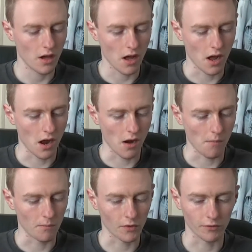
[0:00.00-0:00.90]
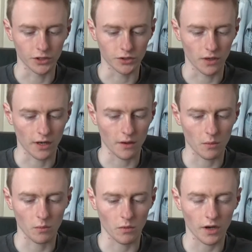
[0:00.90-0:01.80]
Not really sure how that
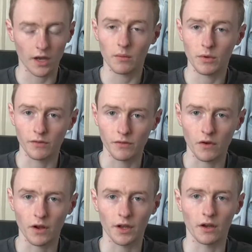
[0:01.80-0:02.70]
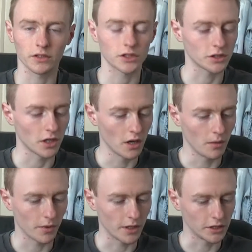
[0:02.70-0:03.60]
one will work out, but if you've got any answers,
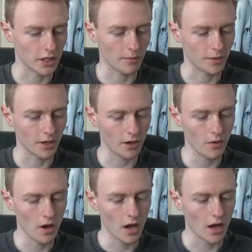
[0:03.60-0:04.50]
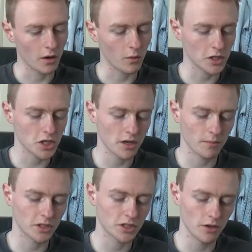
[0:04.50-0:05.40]
please let me know. Question
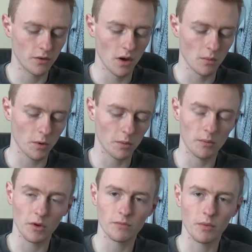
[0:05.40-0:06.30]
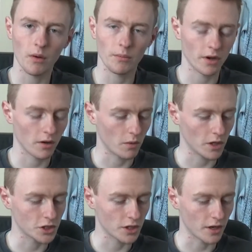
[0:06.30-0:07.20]
number two, probably the most popular
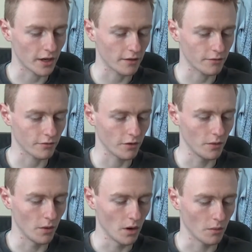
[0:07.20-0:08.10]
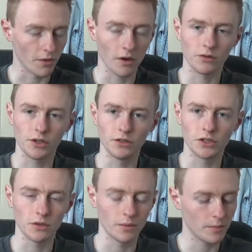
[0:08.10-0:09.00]
question I get through the old
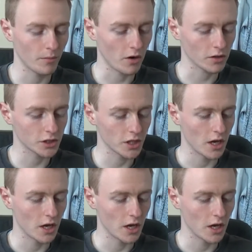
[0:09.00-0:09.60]
YouTube inbox,